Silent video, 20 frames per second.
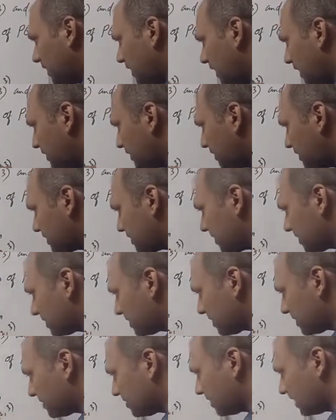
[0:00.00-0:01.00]
let this
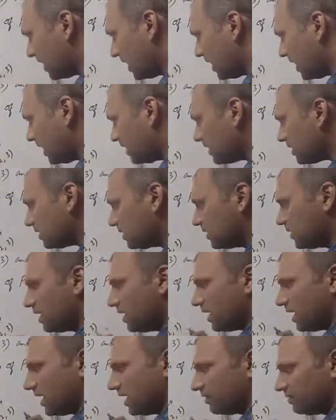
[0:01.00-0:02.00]
distance be r
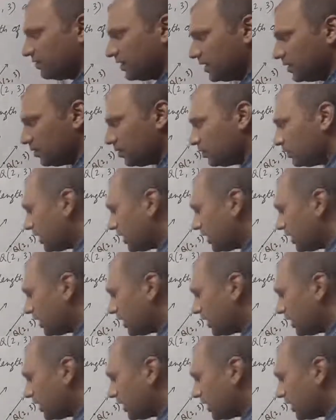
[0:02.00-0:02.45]
and we know